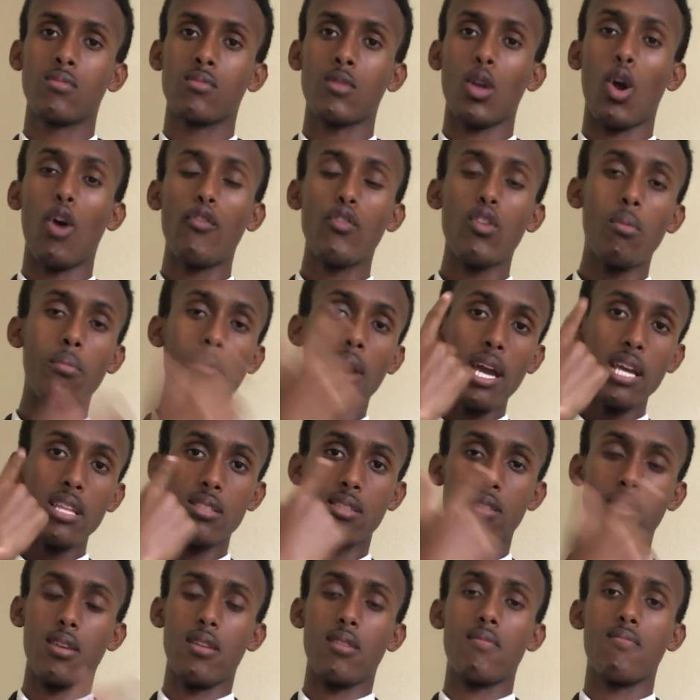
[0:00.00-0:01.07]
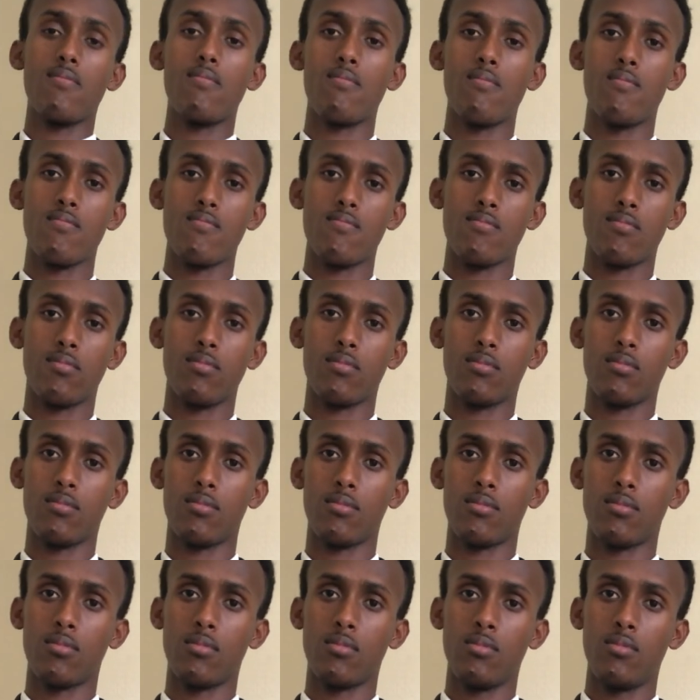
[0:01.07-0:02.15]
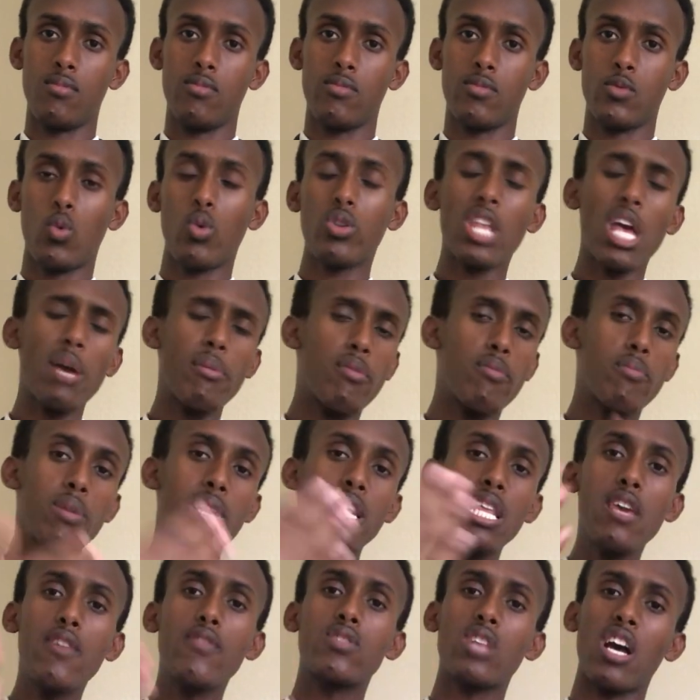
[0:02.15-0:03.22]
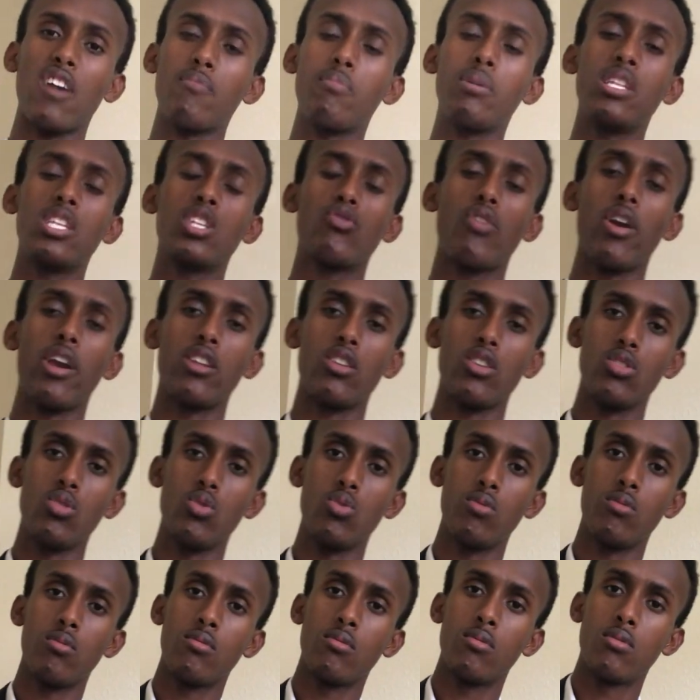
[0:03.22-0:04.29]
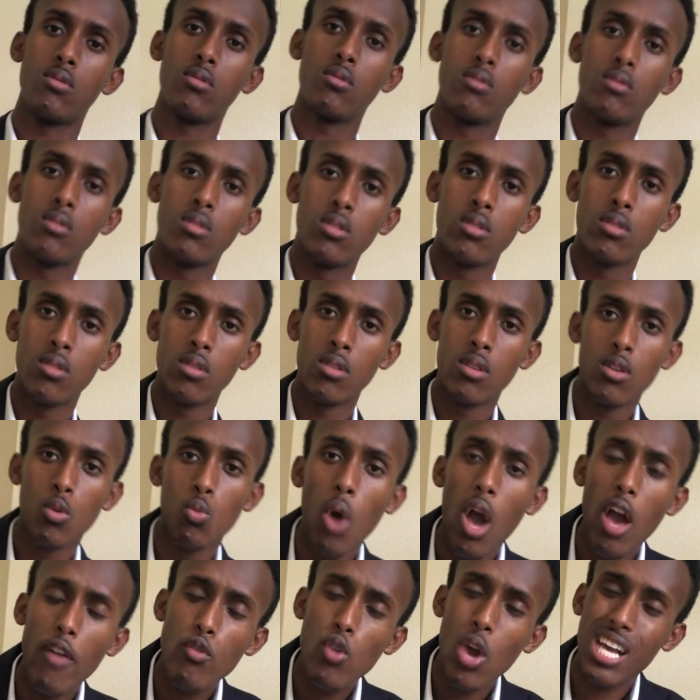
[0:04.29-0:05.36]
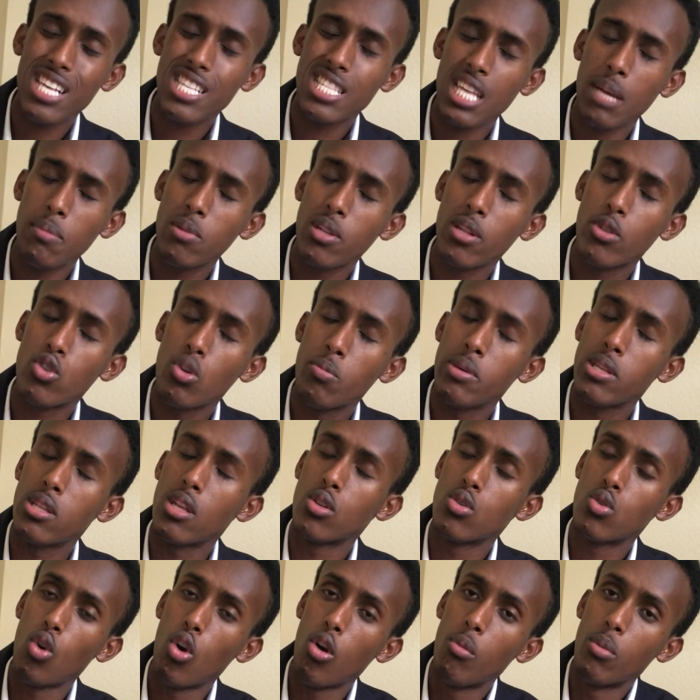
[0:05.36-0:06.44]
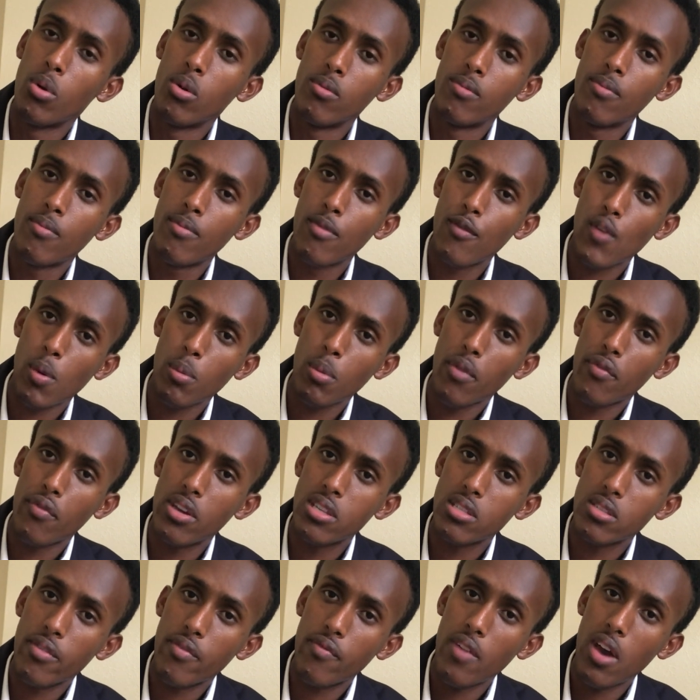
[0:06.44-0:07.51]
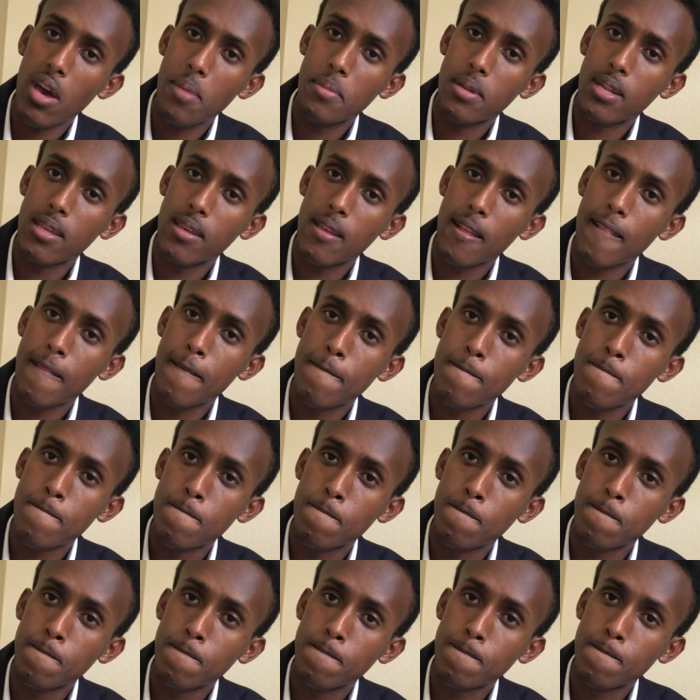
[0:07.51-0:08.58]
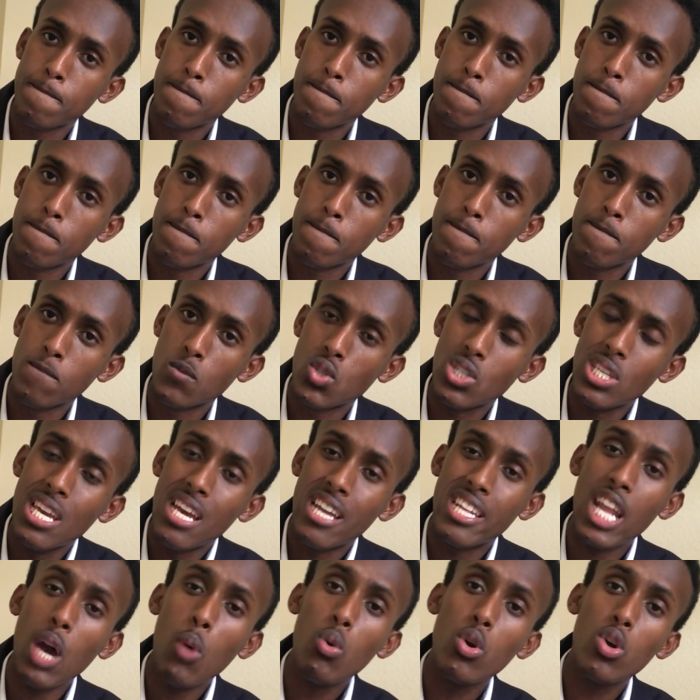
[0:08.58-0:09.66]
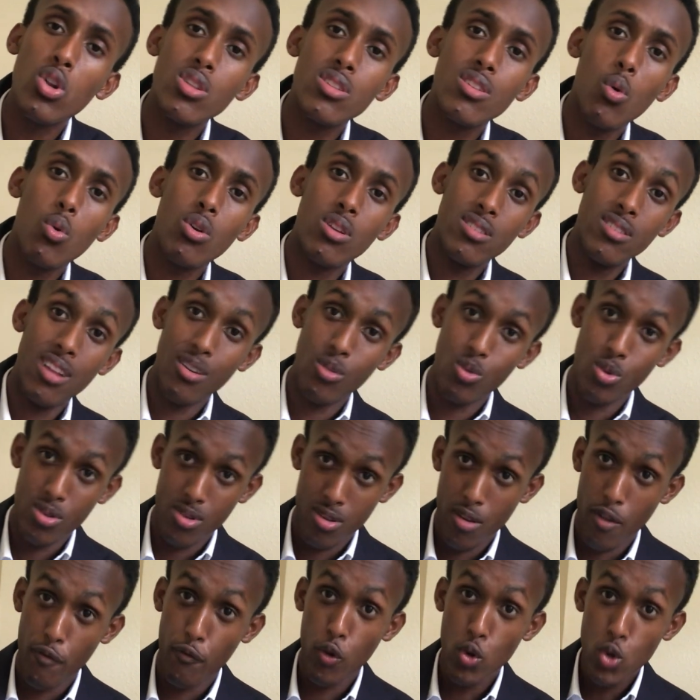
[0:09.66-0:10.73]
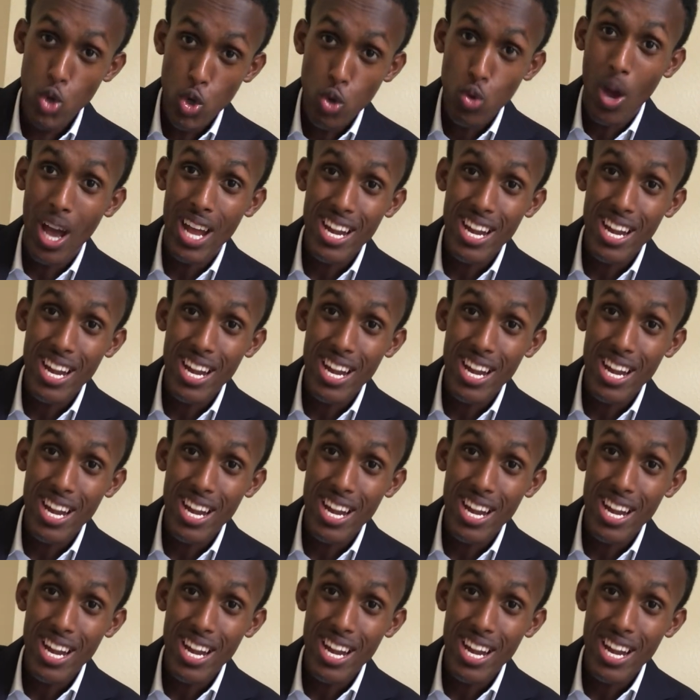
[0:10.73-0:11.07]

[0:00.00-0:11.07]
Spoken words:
of your mindset. What type of beliefs have been ingrained in you? What have you accepted to be the normal from your friends and family? See, now for you to